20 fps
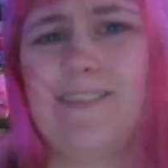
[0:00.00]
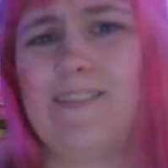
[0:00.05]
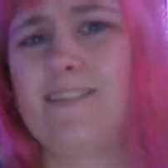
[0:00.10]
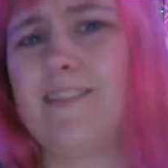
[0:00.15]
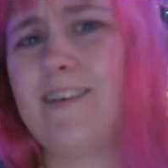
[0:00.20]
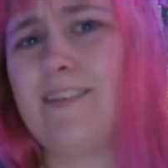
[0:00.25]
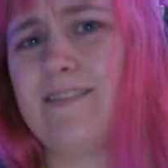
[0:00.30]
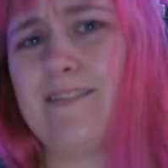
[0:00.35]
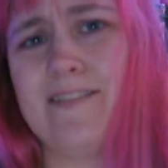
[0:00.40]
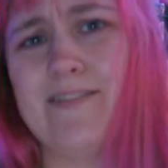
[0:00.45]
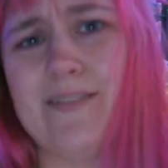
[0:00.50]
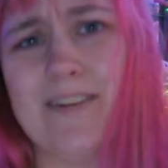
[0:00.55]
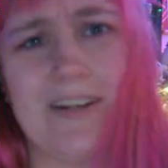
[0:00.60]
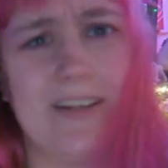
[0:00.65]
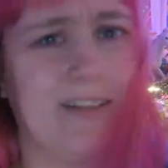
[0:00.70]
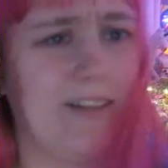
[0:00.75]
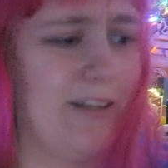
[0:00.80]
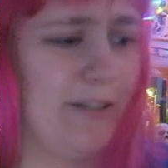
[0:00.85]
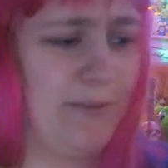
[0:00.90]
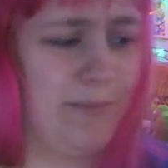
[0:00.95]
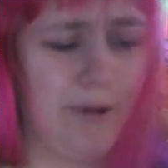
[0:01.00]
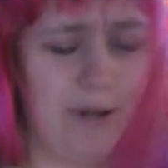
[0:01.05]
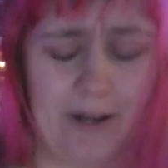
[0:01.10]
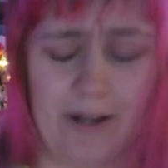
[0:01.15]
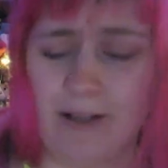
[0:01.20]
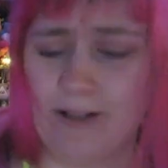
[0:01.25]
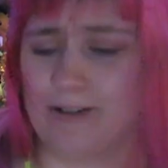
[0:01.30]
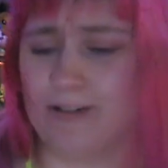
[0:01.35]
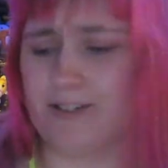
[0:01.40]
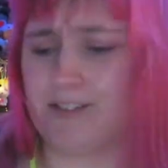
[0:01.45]
I don't know anybody who likes
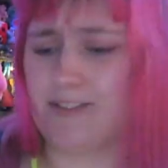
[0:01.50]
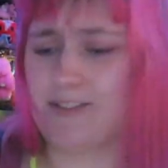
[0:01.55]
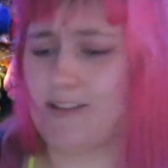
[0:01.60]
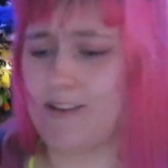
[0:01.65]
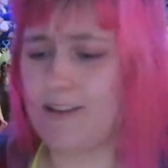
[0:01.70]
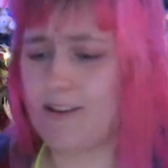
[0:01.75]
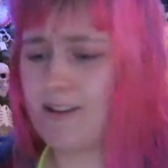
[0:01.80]
bright colors.